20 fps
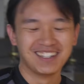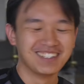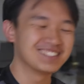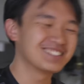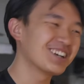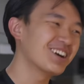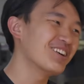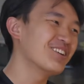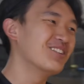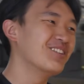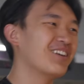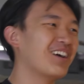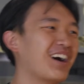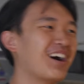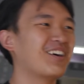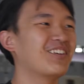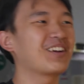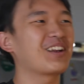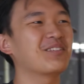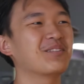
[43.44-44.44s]
So
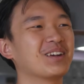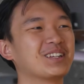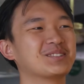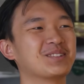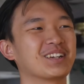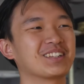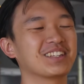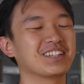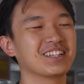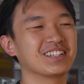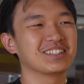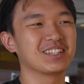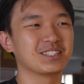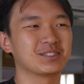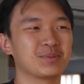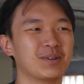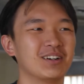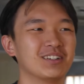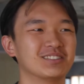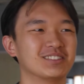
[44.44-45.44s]
what I'm expecting
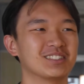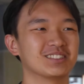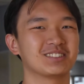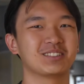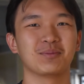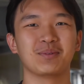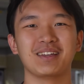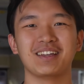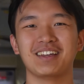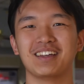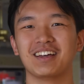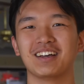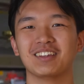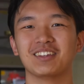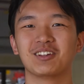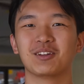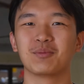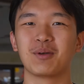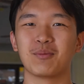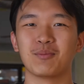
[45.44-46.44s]
this ball is just to be a
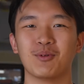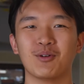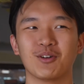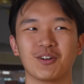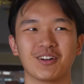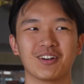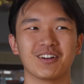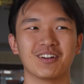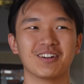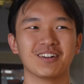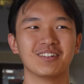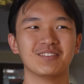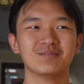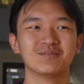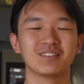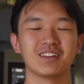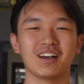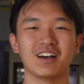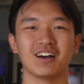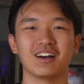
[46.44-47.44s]
little bit more
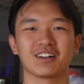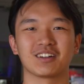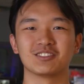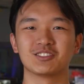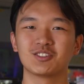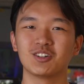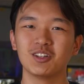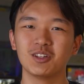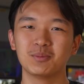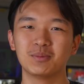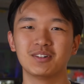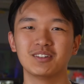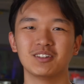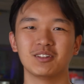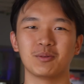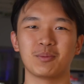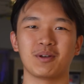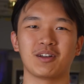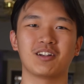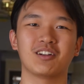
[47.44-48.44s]
controllable, a
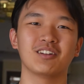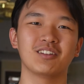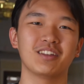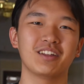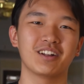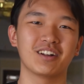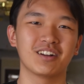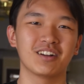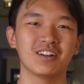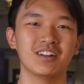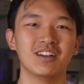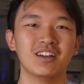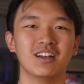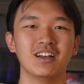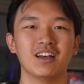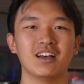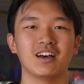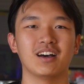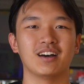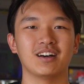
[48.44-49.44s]
little bit earlier,
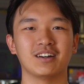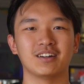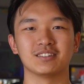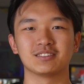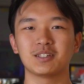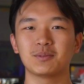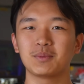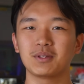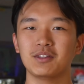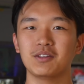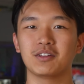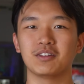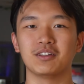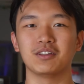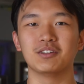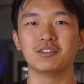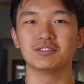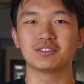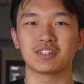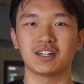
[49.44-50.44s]
something you can
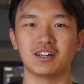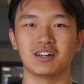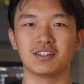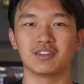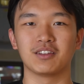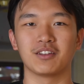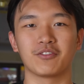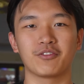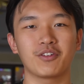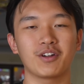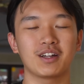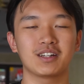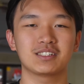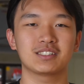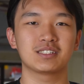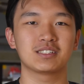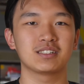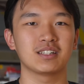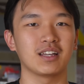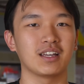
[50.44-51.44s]
use on the
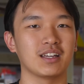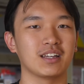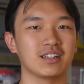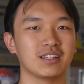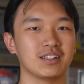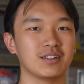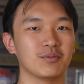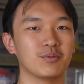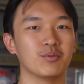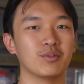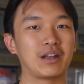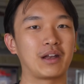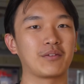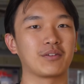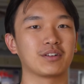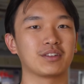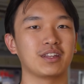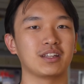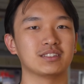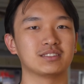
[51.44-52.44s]
fresh and
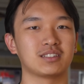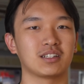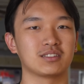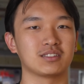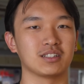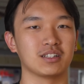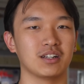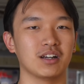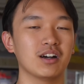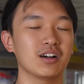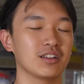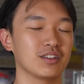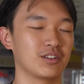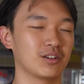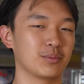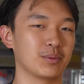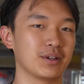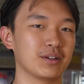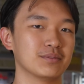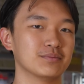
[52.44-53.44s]
whenever things start to hook a
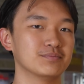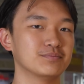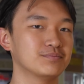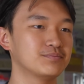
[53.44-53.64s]
little bit.